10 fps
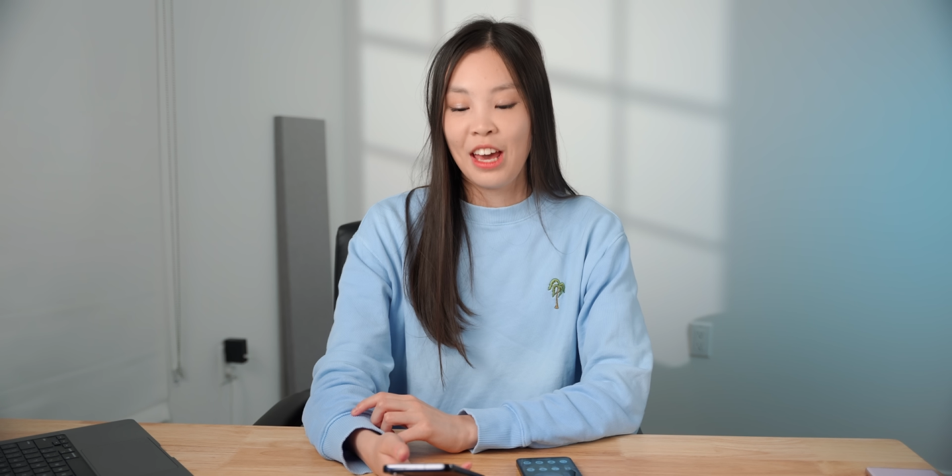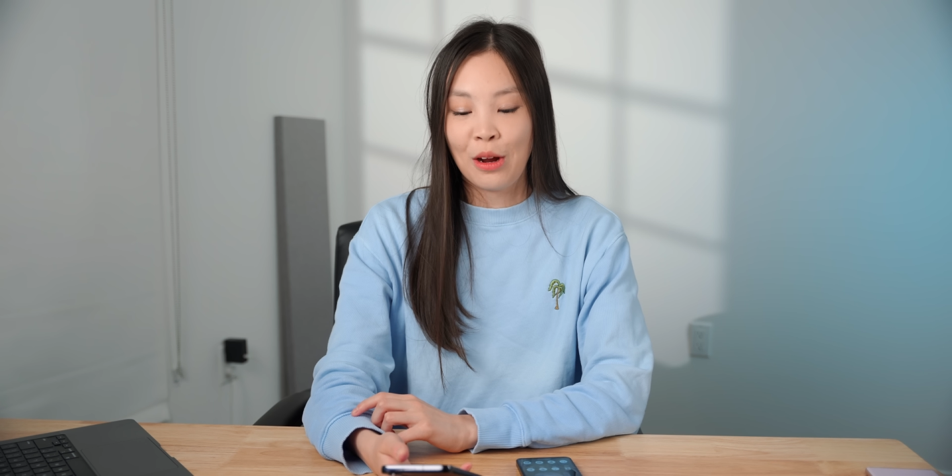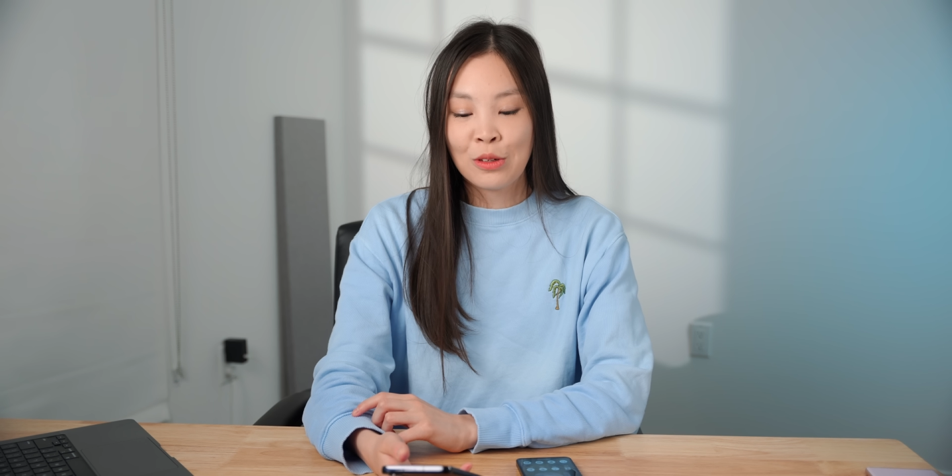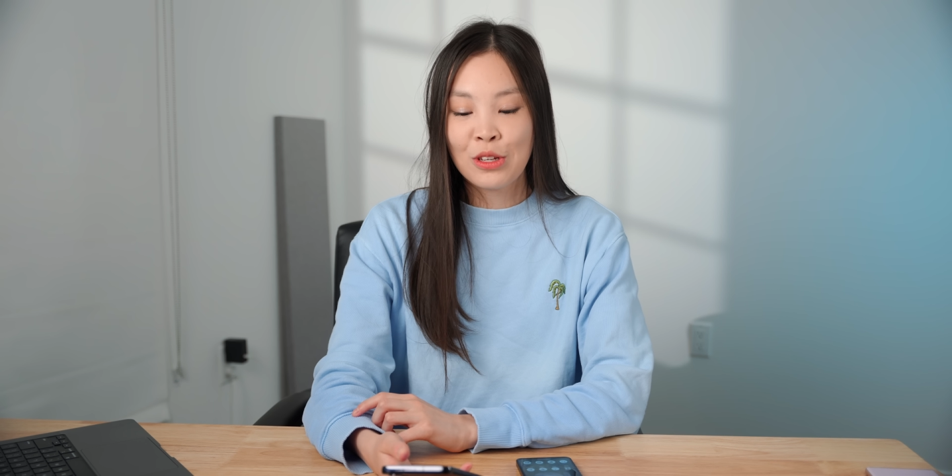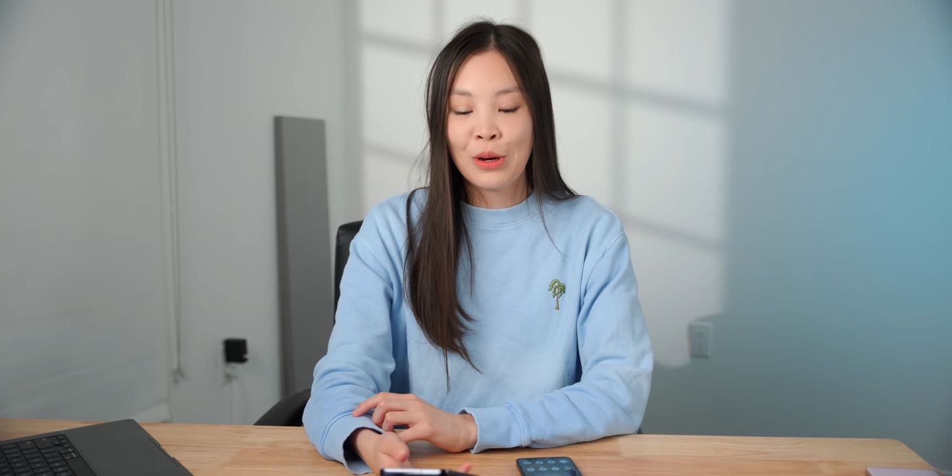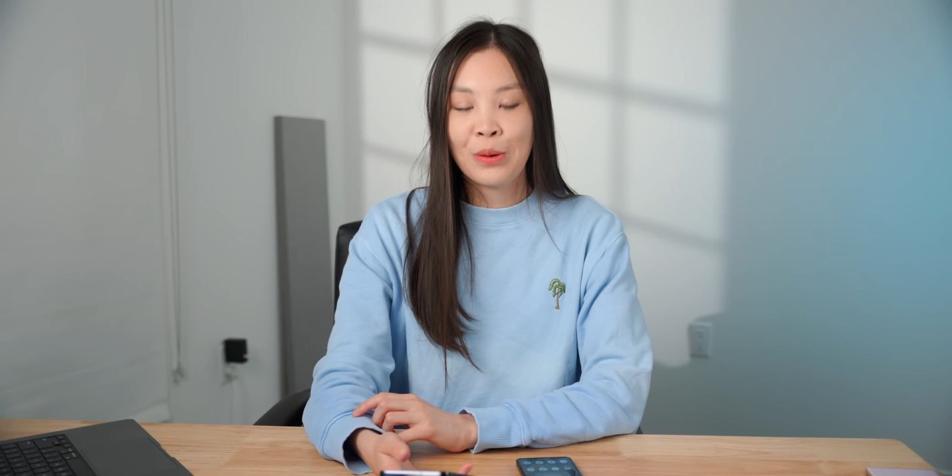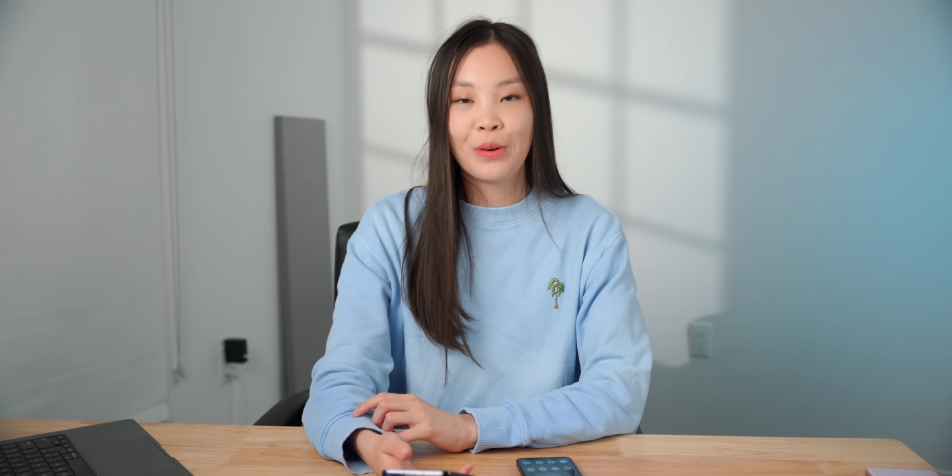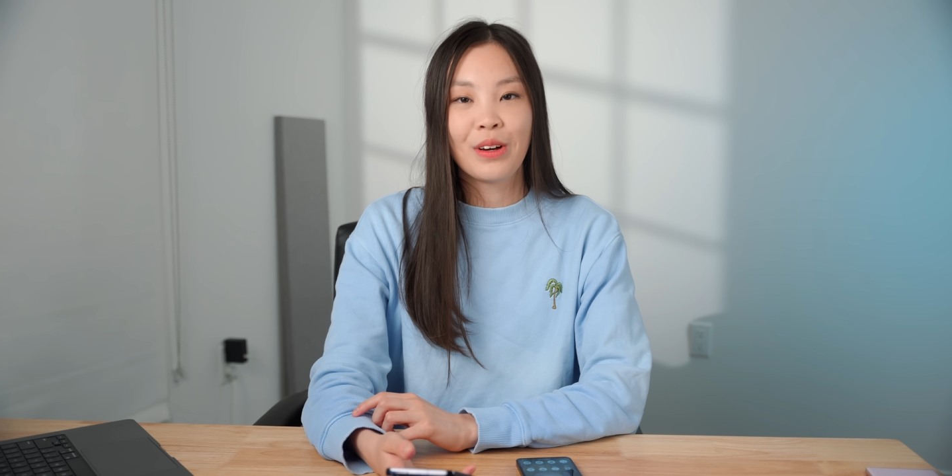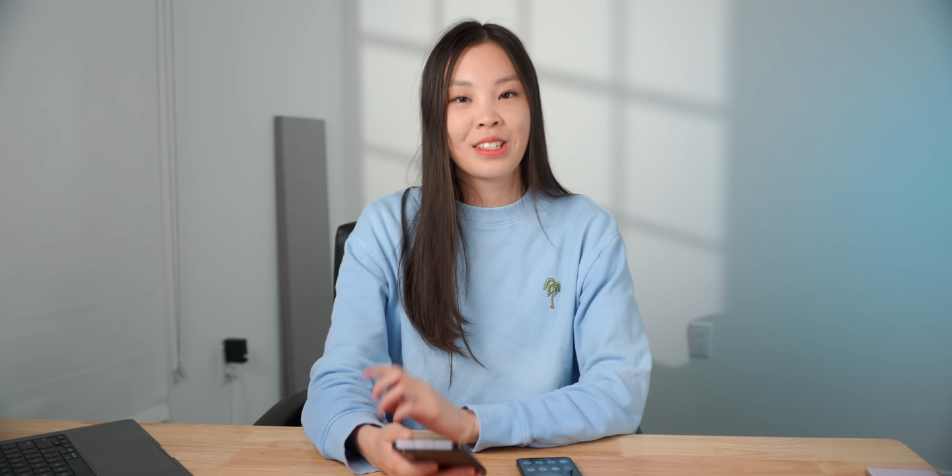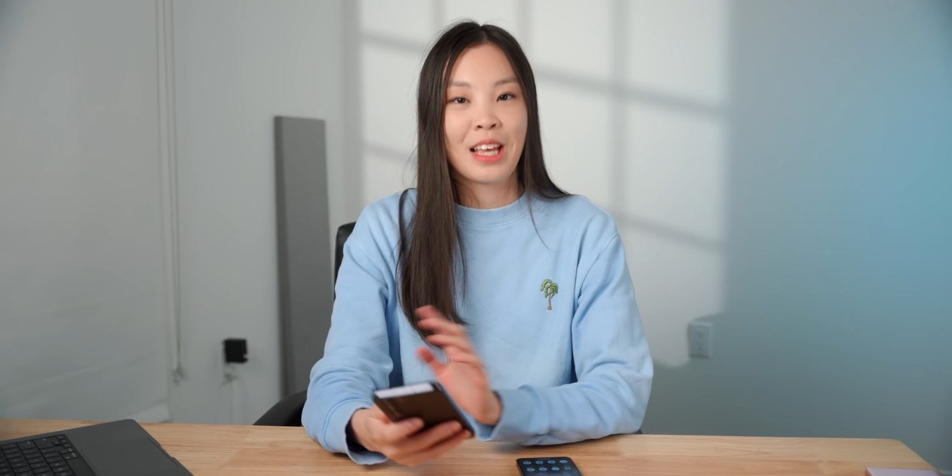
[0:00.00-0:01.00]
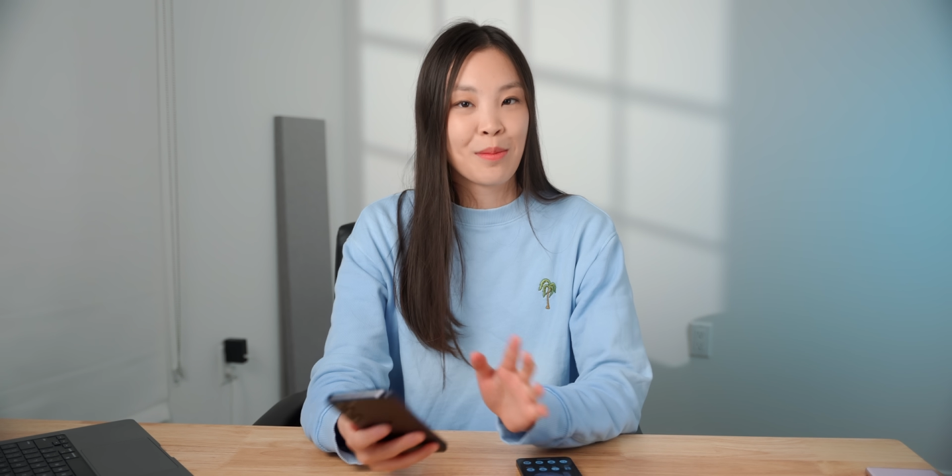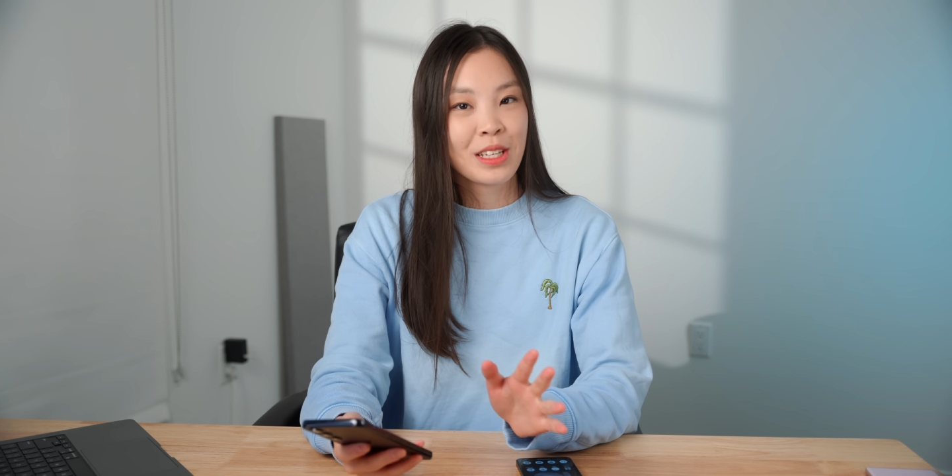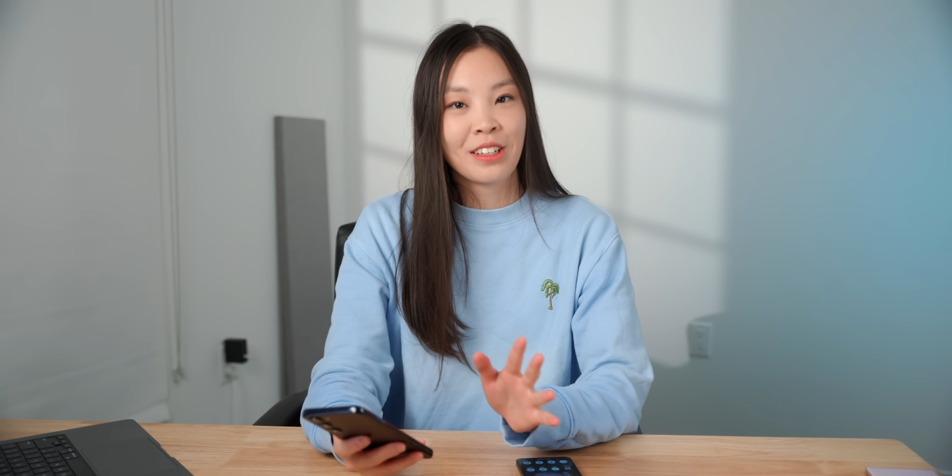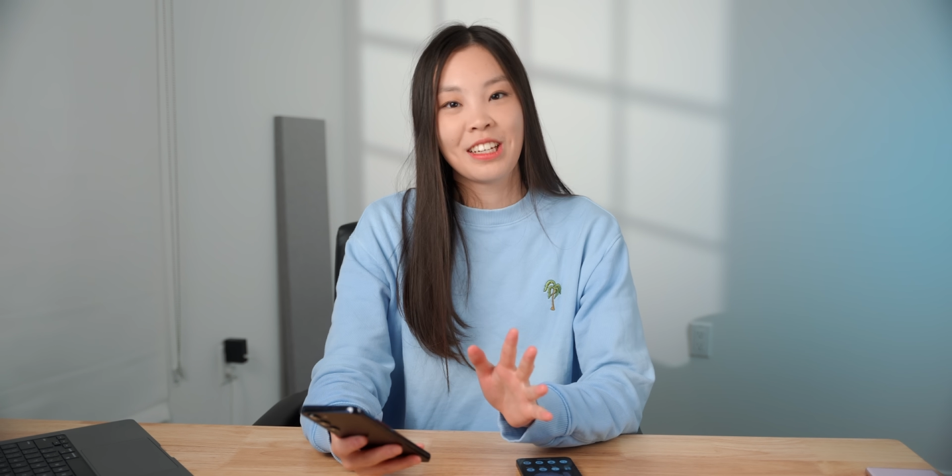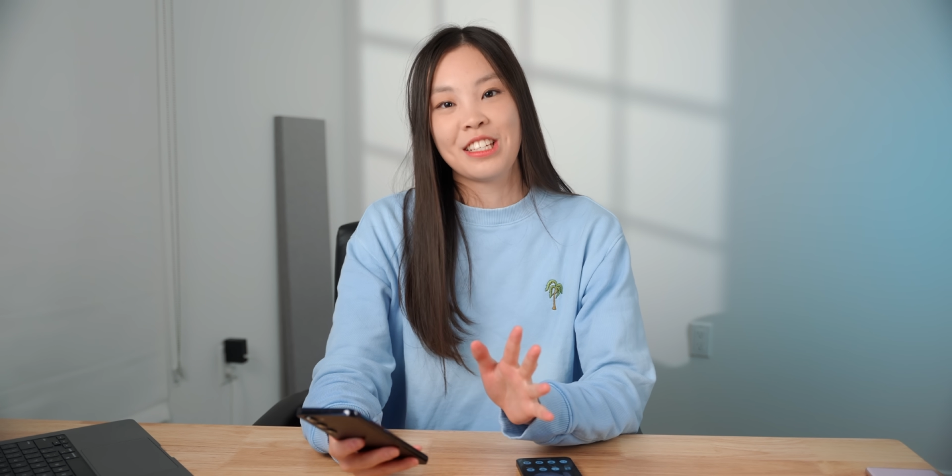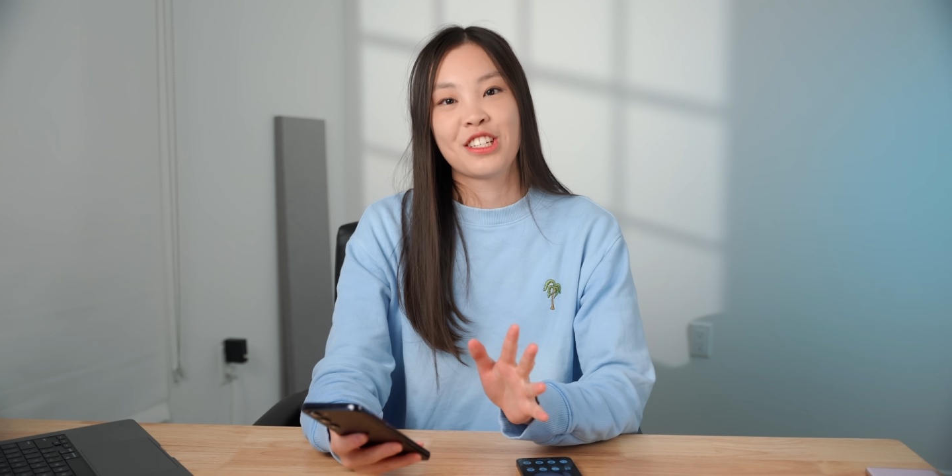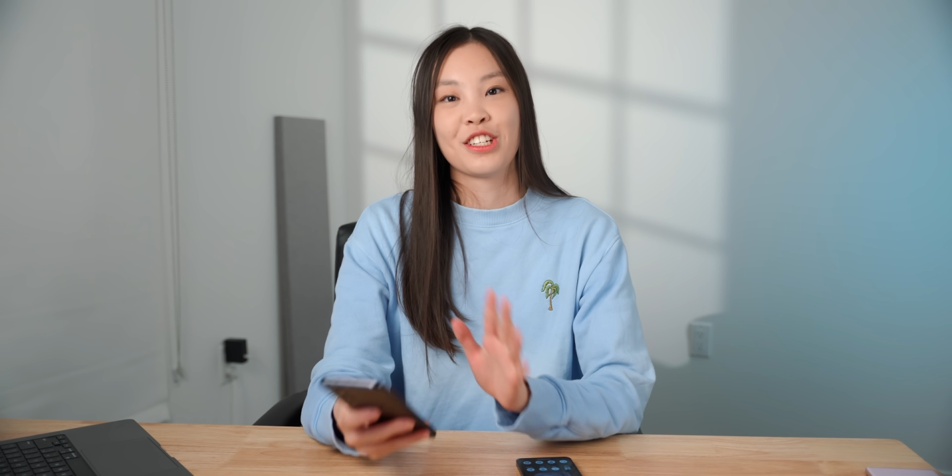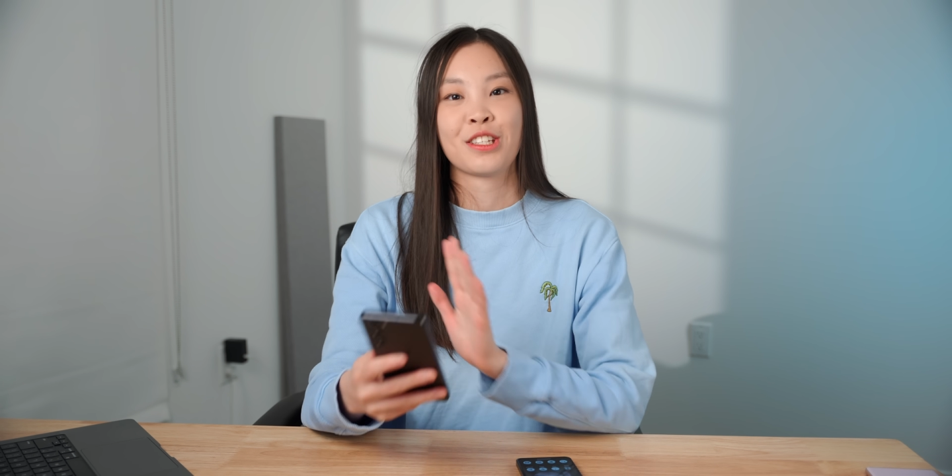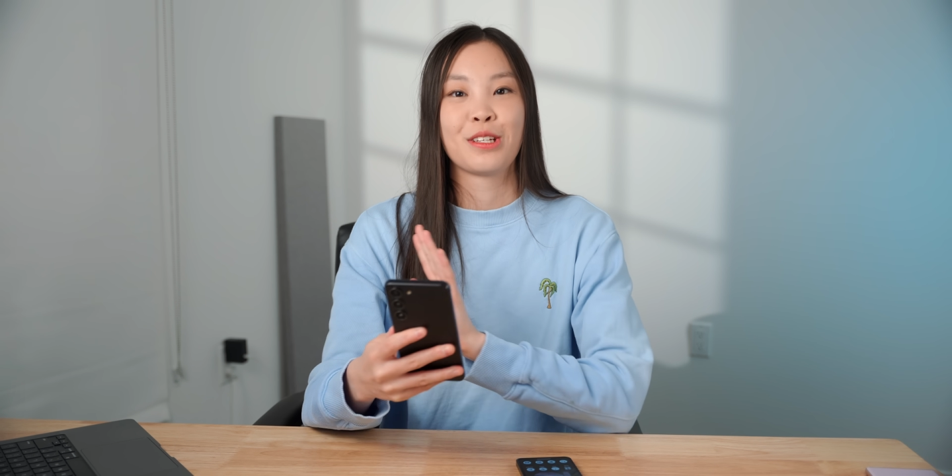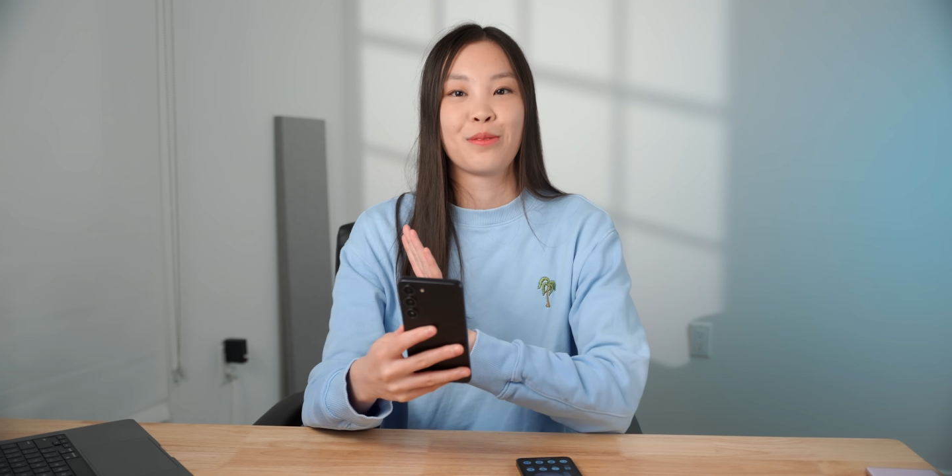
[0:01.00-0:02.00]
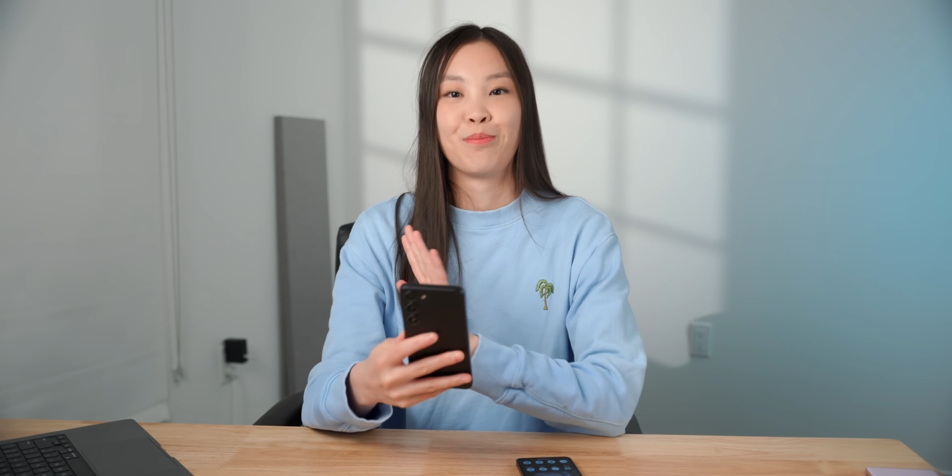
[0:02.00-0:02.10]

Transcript: And also, Samsung is just